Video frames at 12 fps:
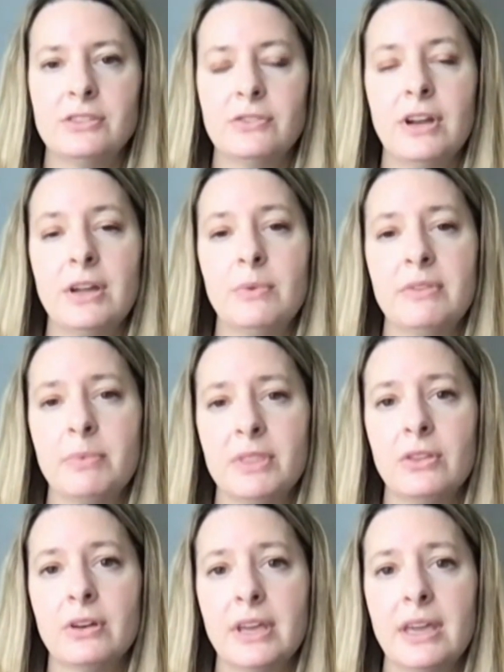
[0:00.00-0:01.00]
right. We've
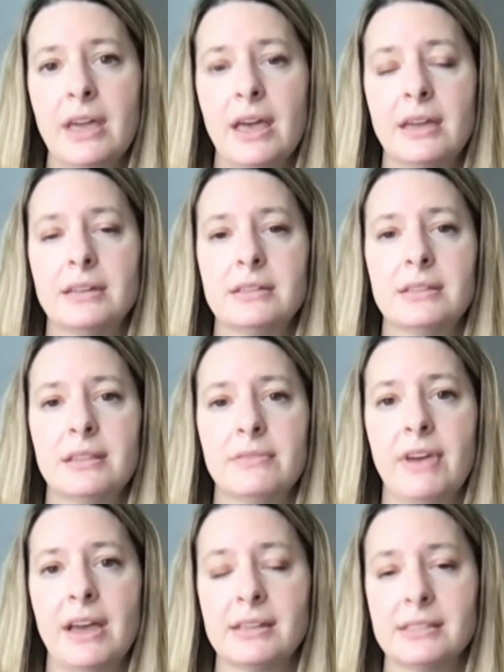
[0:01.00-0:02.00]
been looking at the
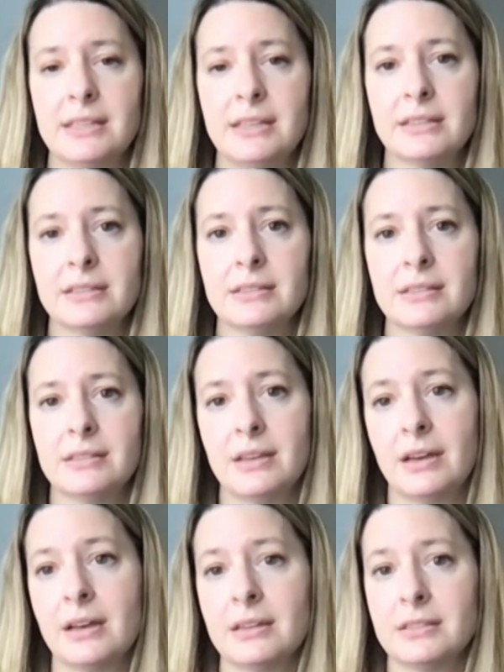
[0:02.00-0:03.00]
vaccines
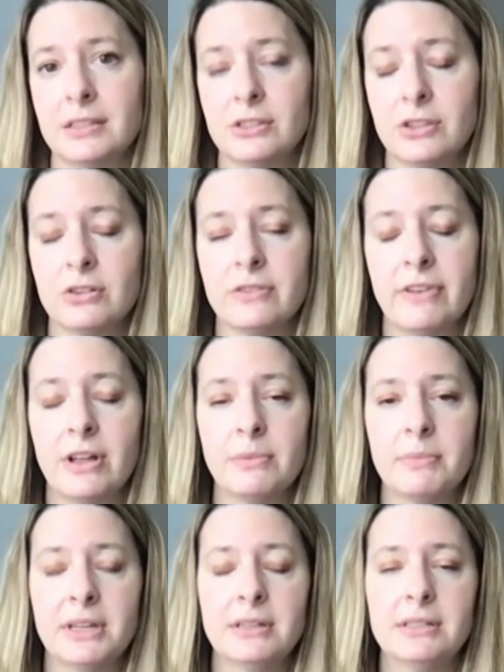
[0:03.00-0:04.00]
since their
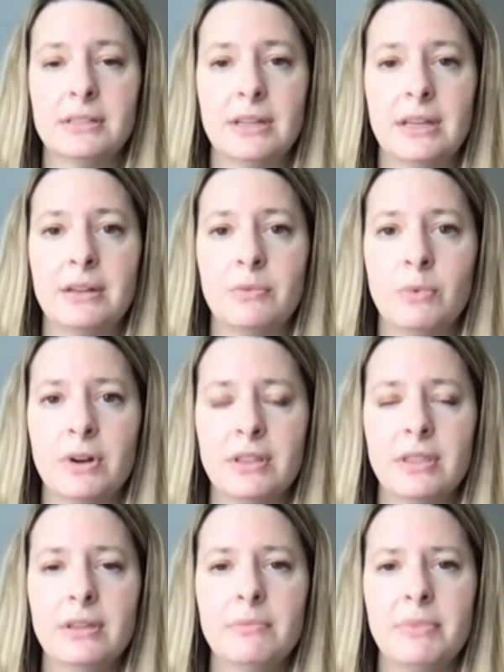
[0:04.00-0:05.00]
development. And one of
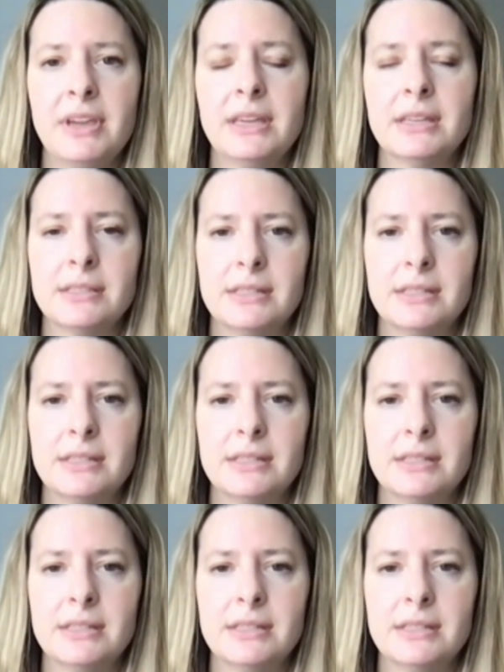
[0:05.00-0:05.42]
the biggest